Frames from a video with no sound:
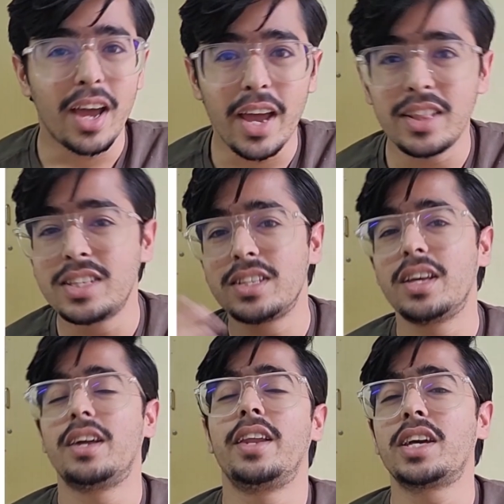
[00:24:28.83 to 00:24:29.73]
In this
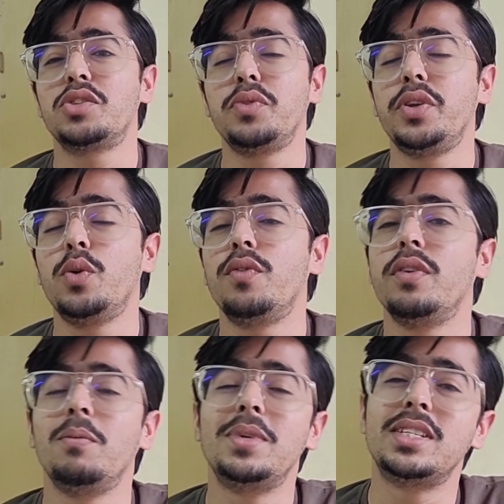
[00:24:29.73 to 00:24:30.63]
next video, we
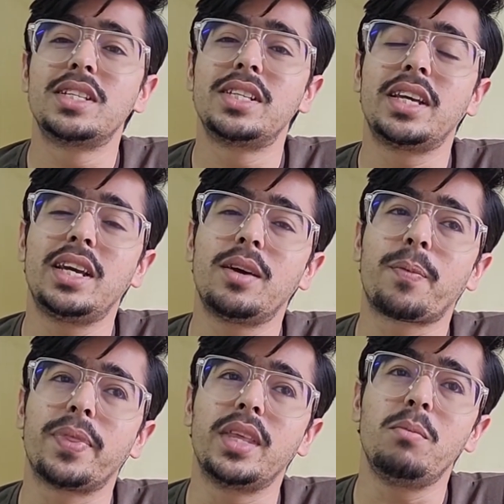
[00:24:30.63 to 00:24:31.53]
will be discussing
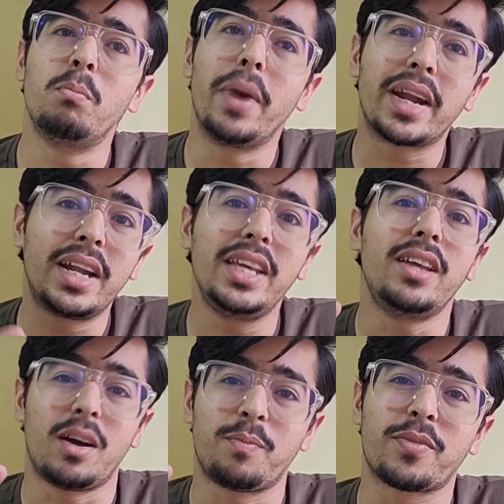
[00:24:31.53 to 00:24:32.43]
the
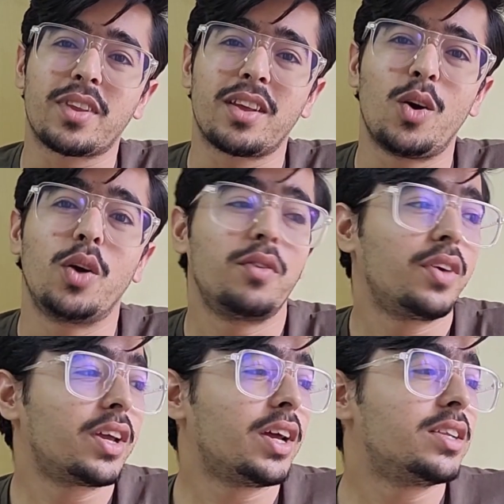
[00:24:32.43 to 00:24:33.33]
bacteria, or
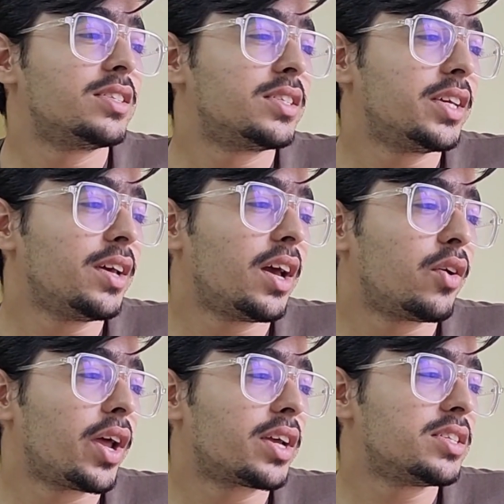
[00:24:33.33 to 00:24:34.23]

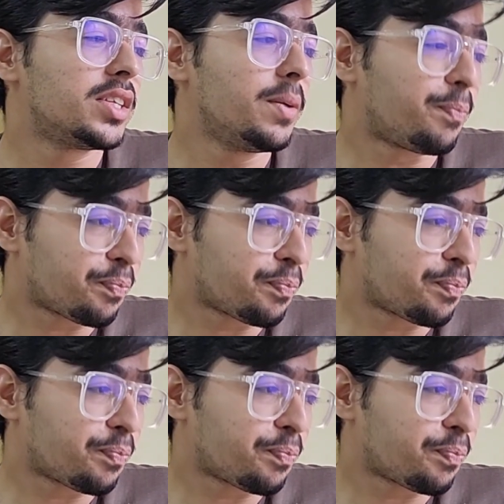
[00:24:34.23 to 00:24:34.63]
I can say